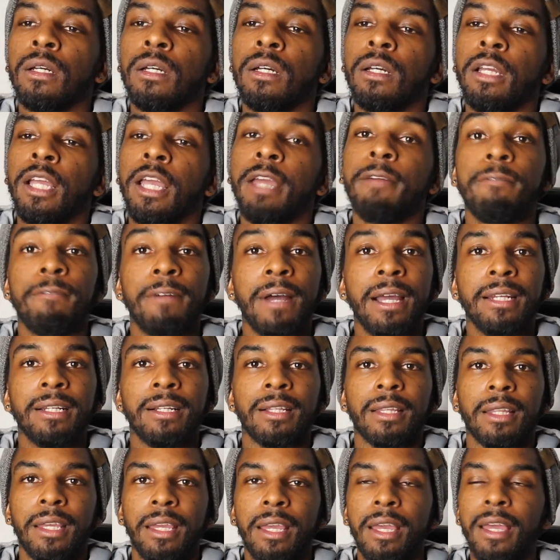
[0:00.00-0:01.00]
And
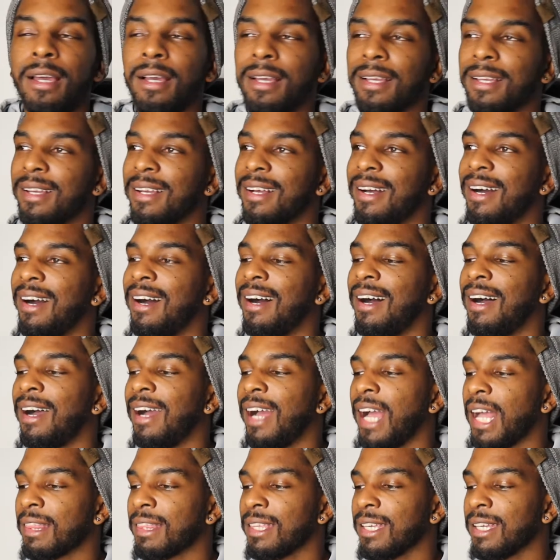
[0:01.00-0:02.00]
finally,
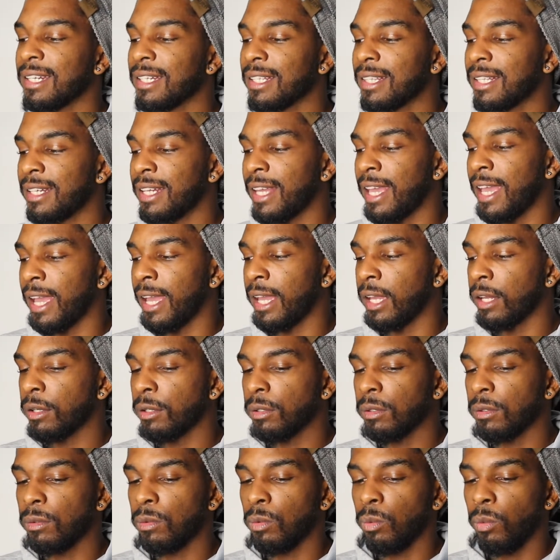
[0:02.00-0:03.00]
at the end of the day,
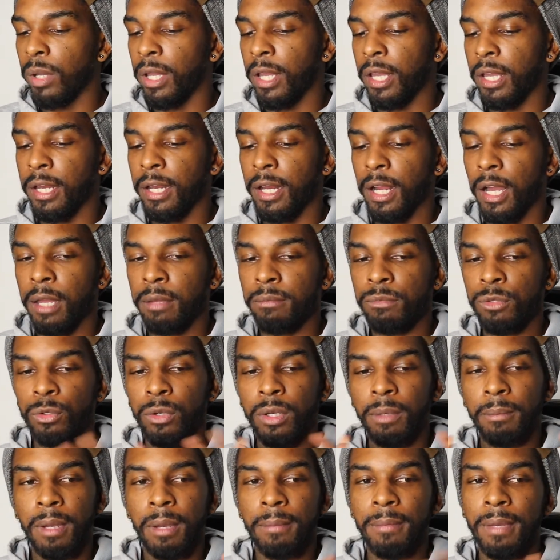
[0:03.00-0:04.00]
when I'm
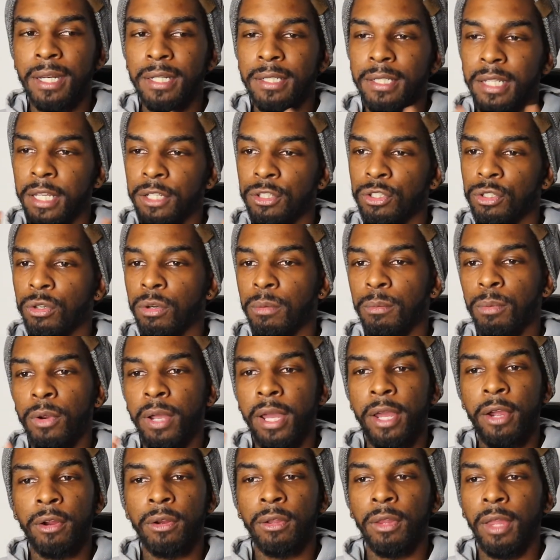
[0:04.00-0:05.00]
doing my meditation or
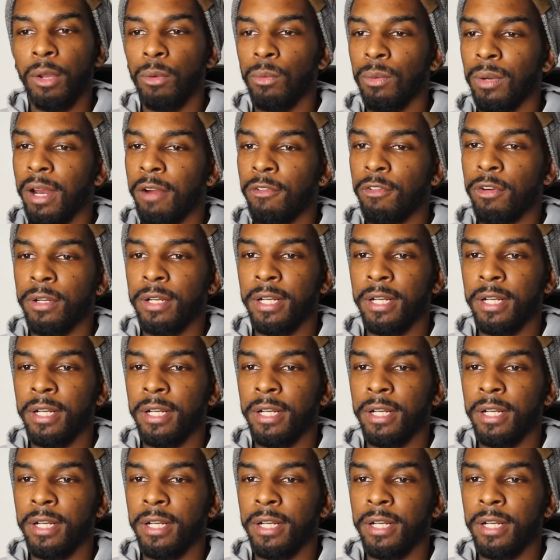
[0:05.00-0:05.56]
prayer, like whatever it